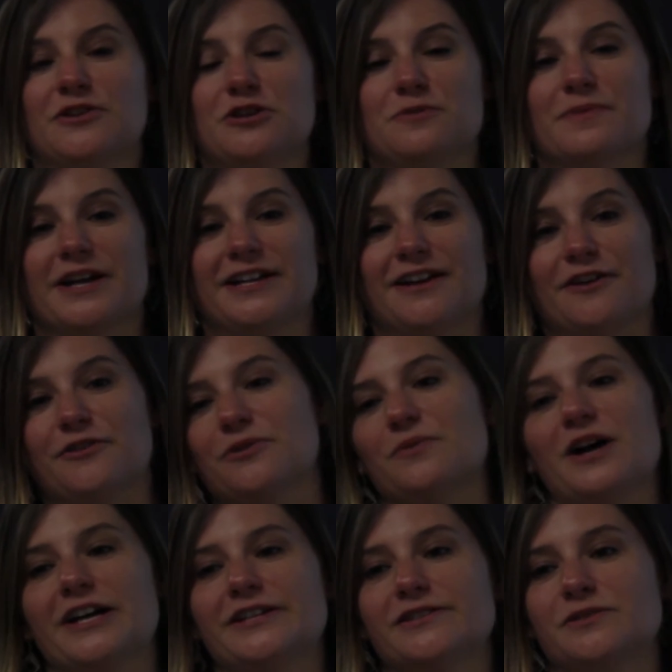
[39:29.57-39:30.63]
than you might
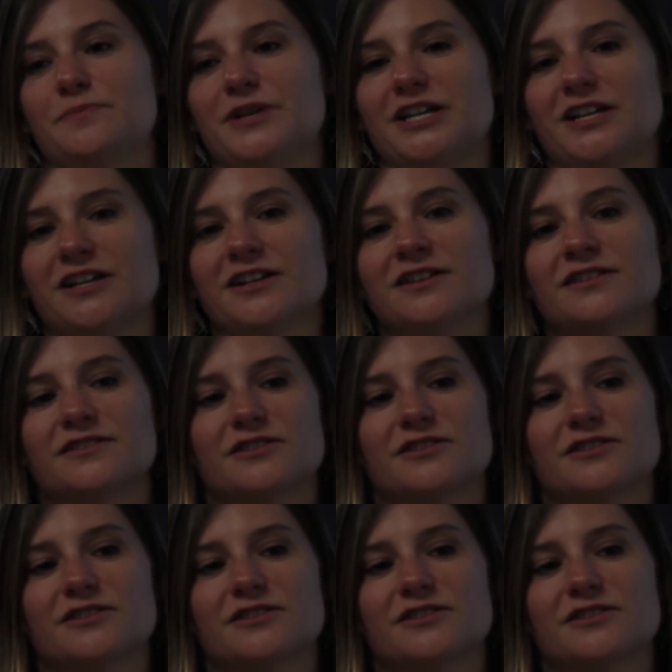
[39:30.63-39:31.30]
otherwise be.